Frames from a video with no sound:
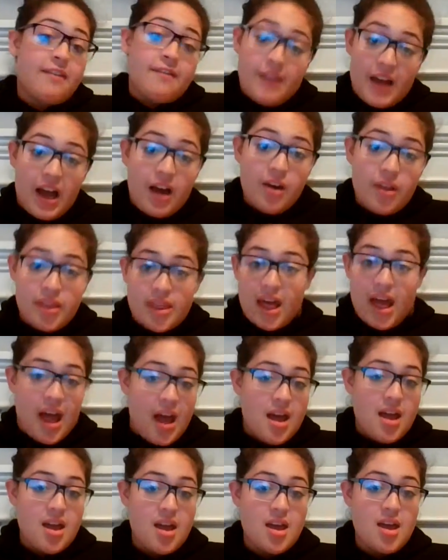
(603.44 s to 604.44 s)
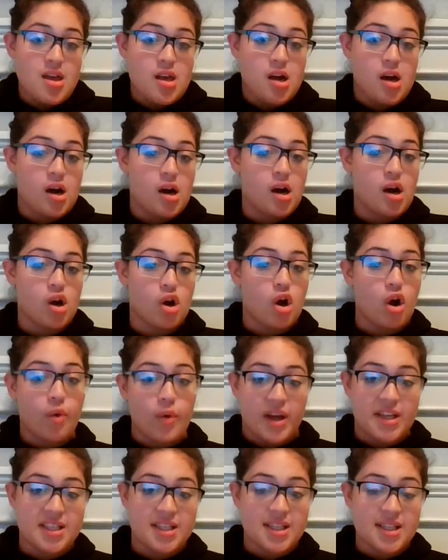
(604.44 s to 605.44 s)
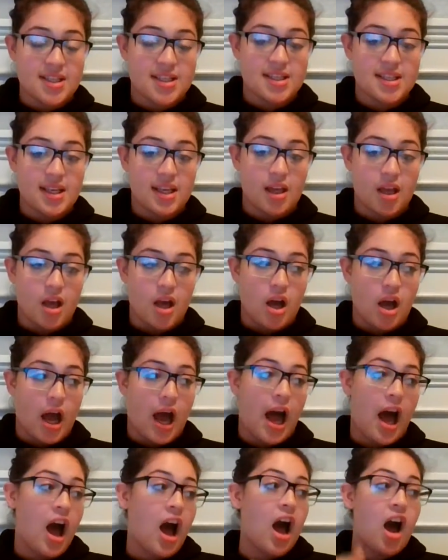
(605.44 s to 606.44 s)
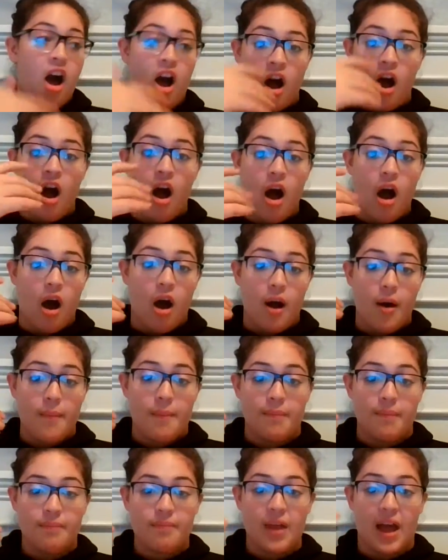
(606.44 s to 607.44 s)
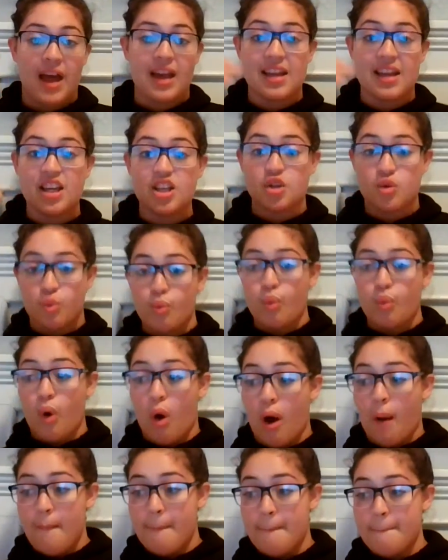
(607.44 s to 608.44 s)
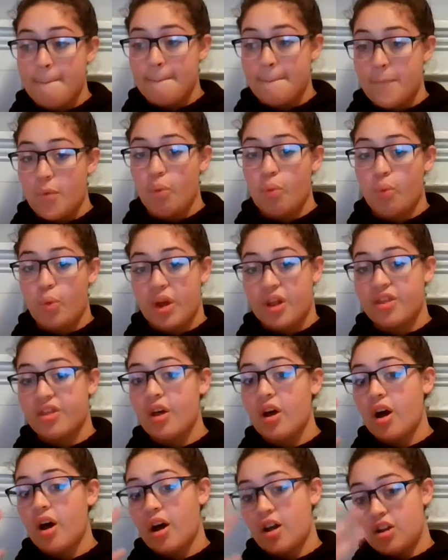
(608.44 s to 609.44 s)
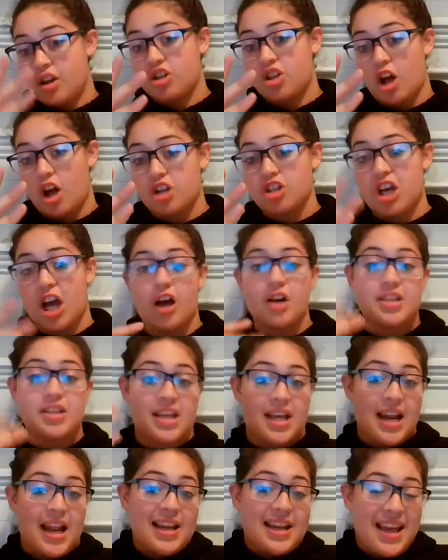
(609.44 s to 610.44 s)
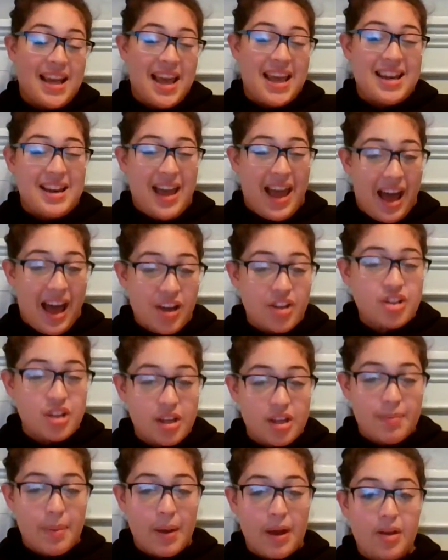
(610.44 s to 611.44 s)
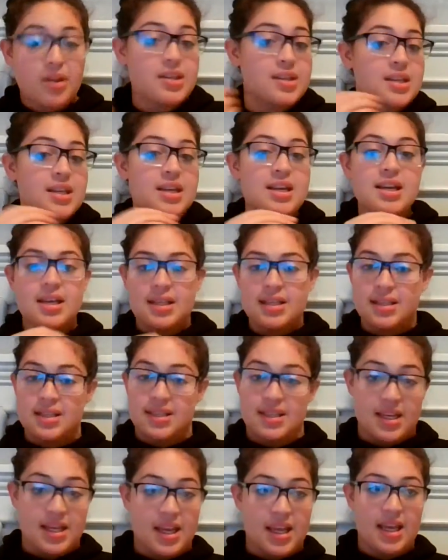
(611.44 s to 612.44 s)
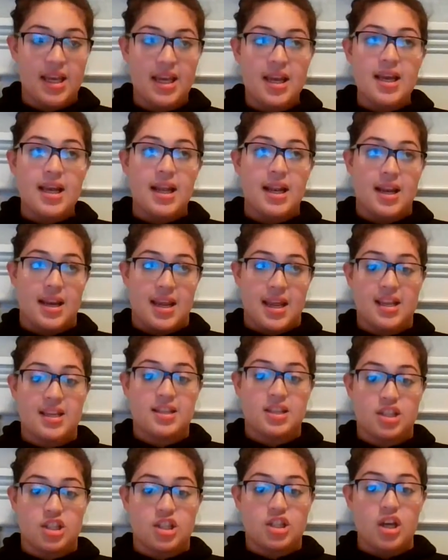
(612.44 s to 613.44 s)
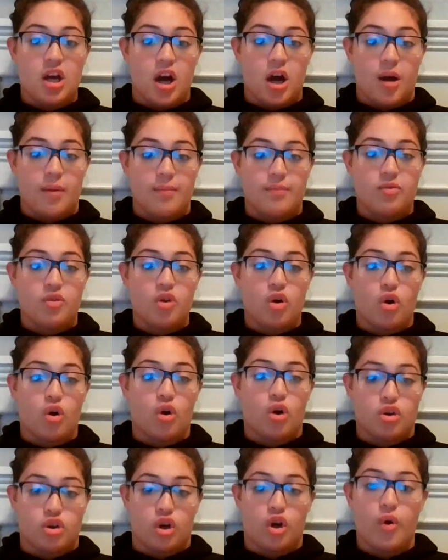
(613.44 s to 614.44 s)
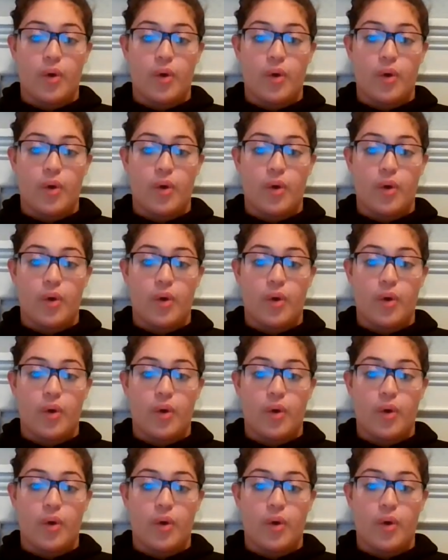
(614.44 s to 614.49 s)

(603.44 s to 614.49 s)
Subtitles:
found that co-residency, at least with an adult child and elderly parents, didn't lead or